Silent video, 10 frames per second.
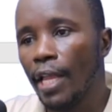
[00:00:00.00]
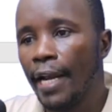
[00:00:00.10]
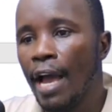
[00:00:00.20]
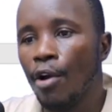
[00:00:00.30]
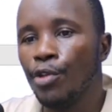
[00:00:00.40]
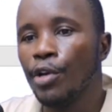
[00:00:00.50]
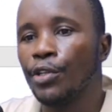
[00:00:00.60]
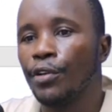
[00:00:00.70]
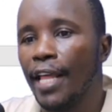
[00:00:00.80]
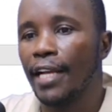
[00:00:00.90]
Now, you are
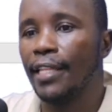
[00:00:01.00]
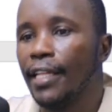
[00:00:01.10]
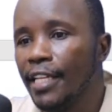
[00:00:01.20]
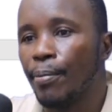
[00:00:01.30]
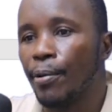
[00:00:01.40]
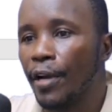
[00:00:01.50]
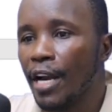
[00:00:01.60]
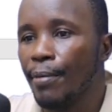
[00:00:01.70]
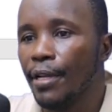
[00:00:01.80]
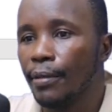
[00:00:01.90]
told that the linear
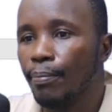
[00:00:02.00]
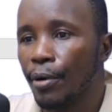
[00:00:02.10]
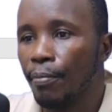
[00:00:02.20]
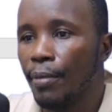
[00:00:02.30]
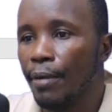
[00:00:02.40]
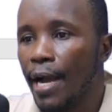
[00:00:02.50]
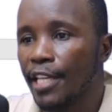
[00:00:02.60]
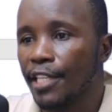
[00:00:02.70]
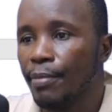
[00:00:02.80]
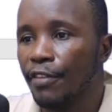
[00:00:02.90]
programming problem
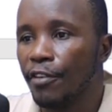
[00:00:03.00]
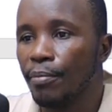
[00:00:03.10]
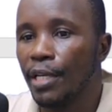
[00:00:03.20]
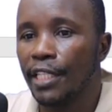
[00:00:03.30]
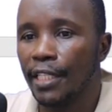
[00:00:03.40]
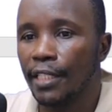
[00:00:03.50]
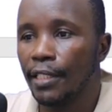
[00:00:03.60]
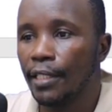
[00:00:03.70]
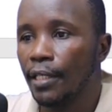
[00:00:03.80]
has been formulated